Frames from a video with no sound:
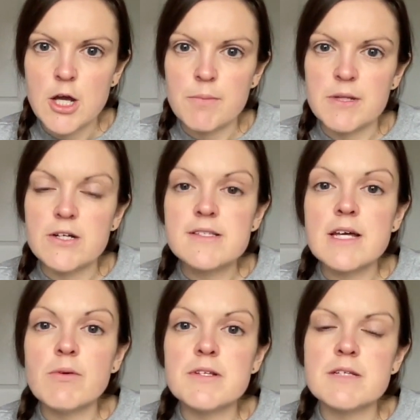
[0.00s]
Because they
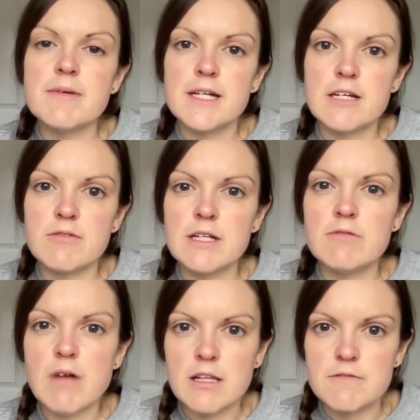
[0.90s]
want to make it really
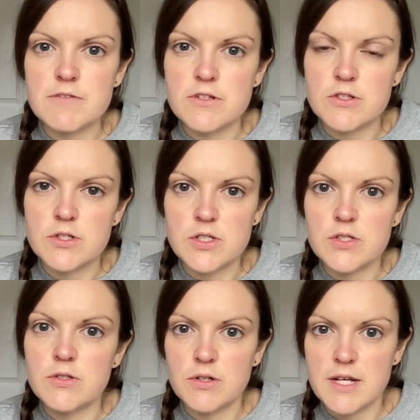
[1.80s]
relevant to
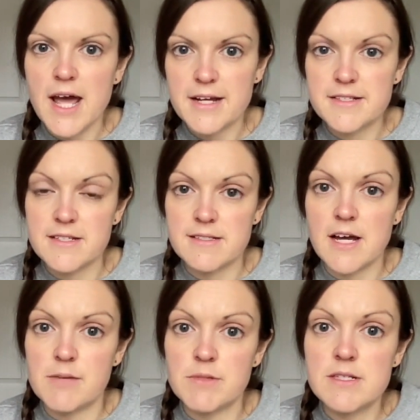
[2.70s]
your next
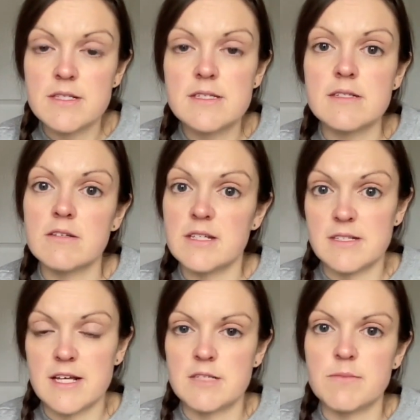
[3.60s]
assignments and
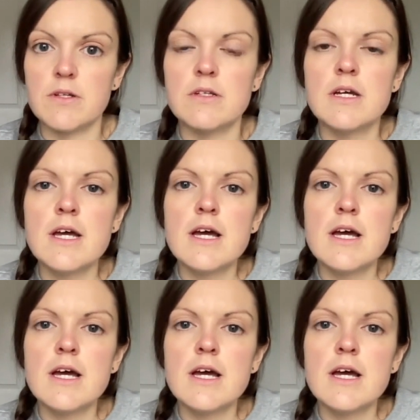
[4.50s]
assessment,